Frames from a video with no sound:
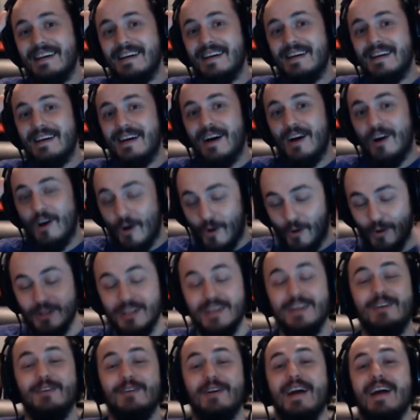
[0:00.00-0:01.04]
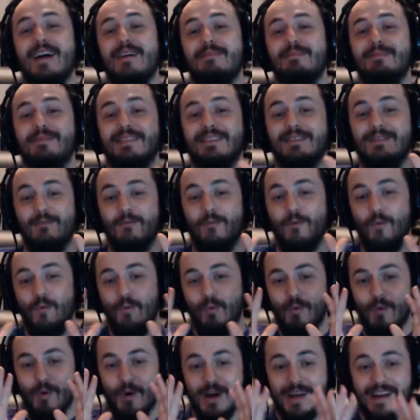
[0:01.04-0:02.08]
holy crap,
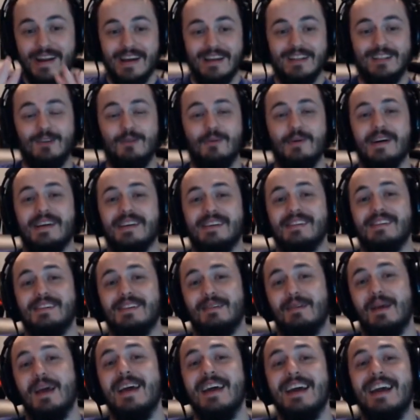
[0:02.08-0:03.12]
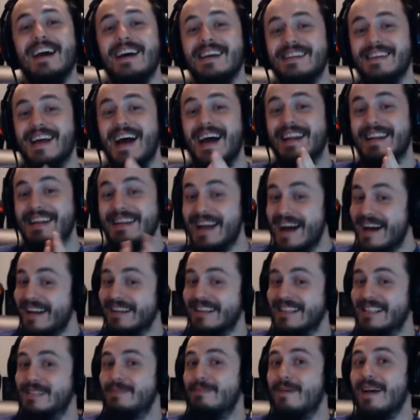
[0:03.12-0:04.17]
what a twist. Because I did not
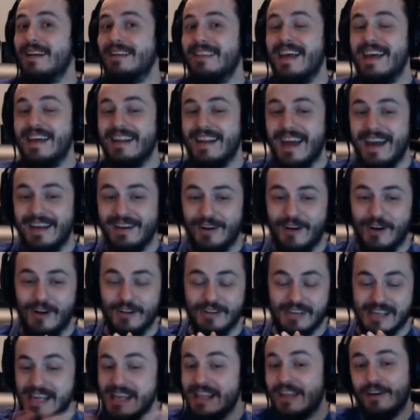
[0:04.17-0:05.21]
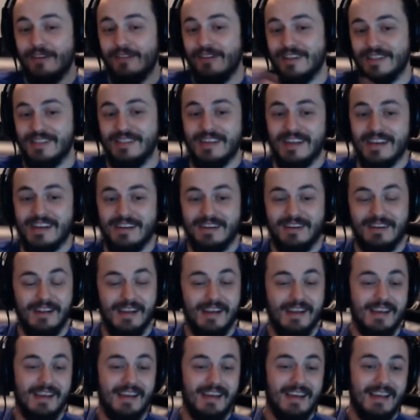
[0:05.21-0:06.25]
expect that at all. Neither of us did.
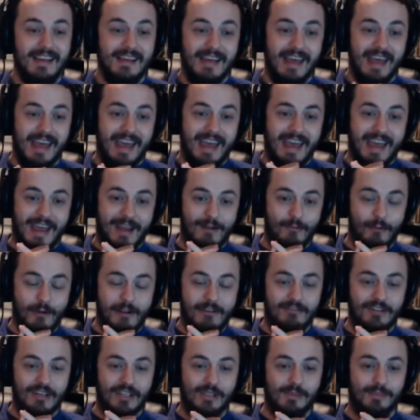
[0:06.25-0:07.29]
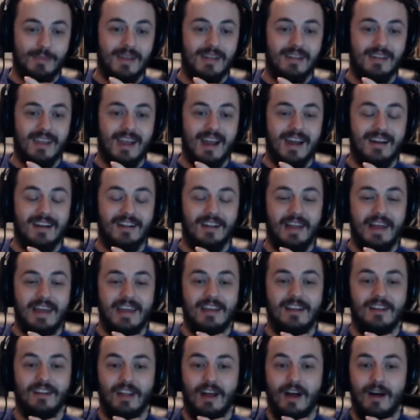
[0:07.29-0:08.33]
And we've just been kind of like
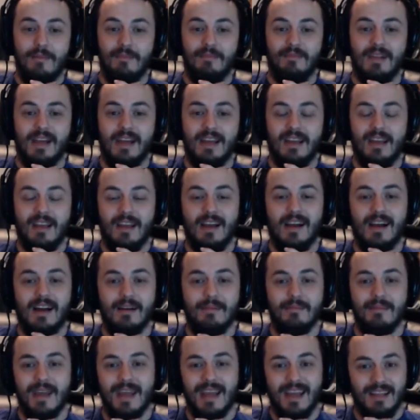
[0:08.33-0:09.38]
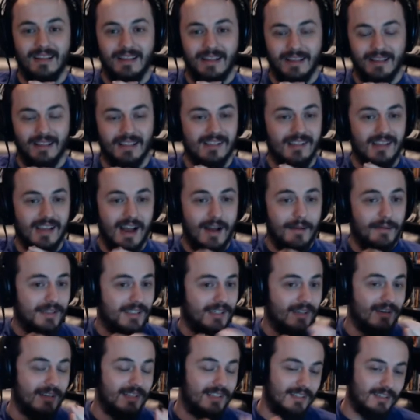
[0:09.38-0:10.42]
glum, like, ah, man, like this comic
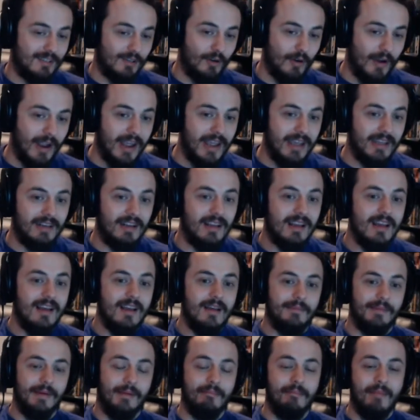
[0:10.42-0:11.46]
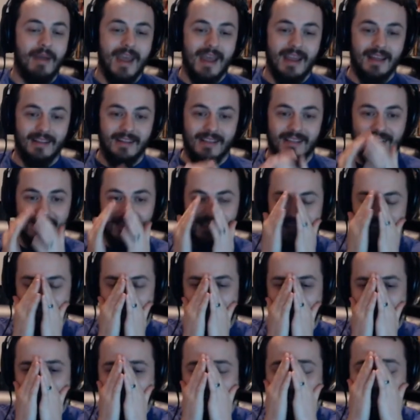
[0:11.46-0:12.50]
series is great, but man, this is
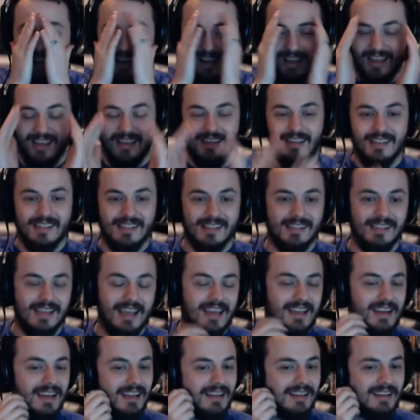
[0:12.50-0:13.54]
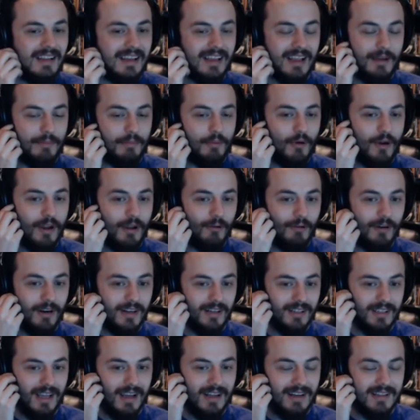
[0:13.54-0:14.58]
kind of like, this is hitting like a point where
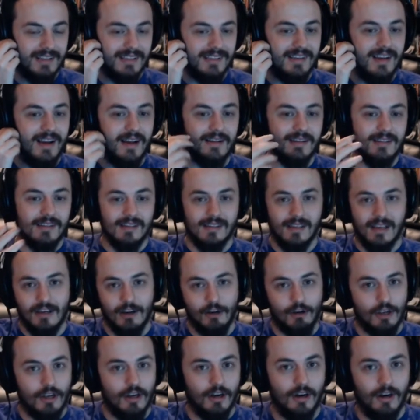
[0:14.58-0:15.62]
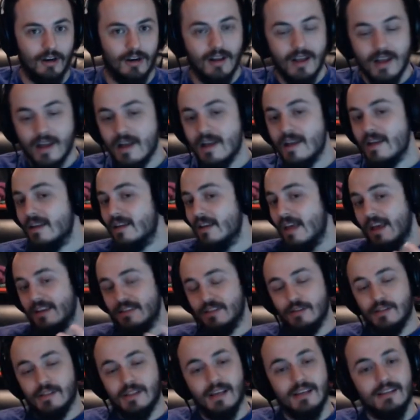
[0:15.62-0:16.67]
it kind of sucks, because I know you're, as
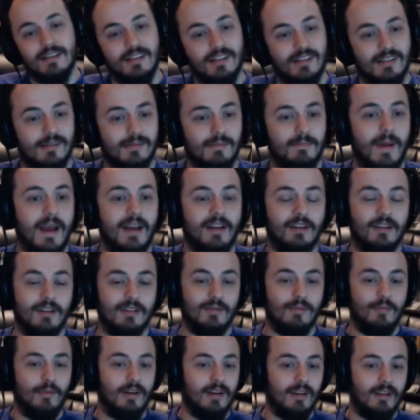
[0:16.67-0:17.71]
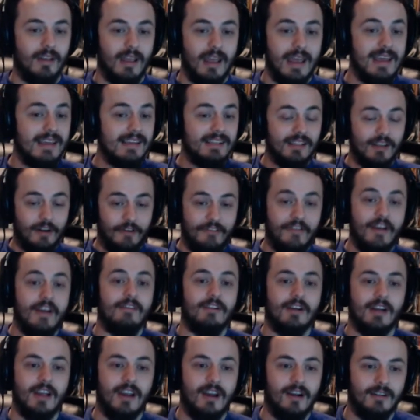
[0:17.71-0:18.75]
you said, Spectre's one is your
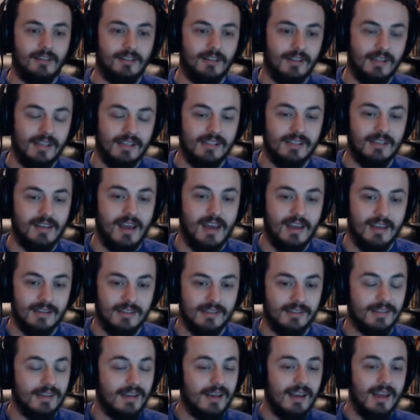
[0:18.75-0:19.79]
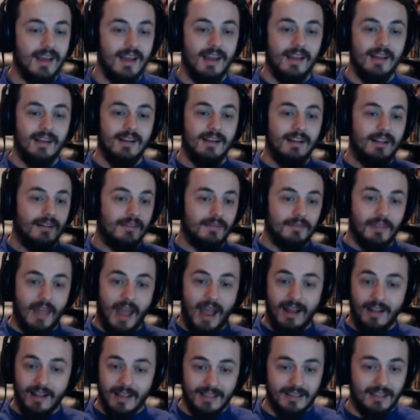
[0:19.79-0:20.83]
favorite character these days.
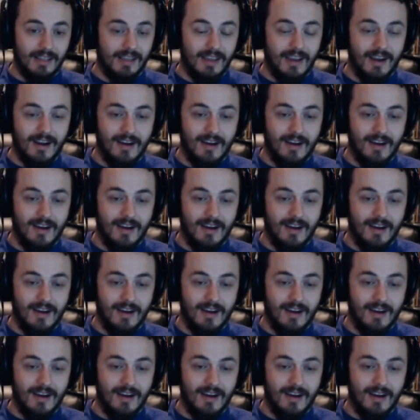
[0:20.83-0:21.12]
I like the character.